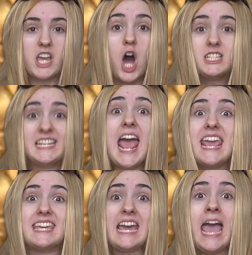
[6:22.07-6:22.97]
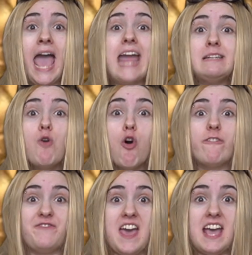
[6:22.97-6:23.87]
I can't take any more
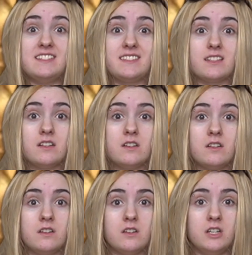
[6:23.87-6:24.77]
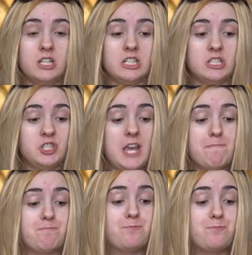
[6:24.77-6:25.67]
of this.
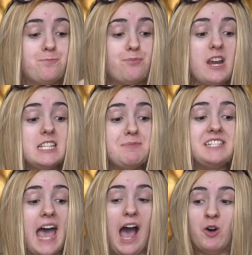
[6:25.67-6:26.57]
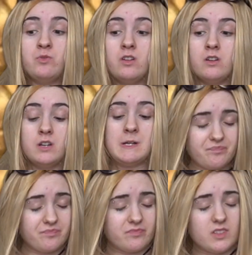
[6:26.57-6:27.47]
She brings me down.
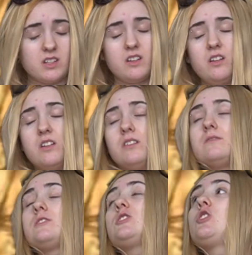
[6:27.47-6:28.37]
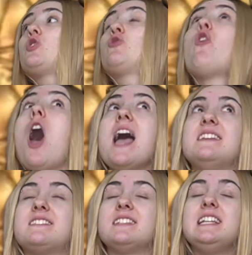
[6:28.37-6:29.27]
Ugh.
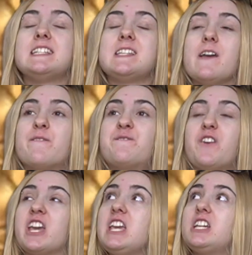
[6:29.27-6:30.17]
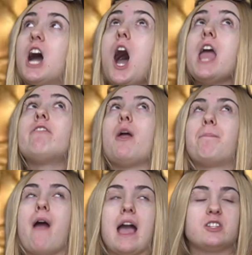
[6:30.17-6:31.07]
Christ, I need to see a fucking
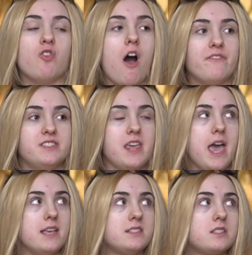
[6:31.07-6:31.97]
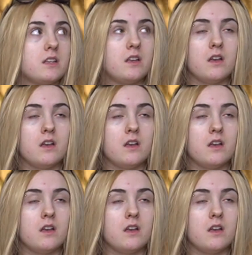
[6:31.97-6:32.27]
chiropractor after this.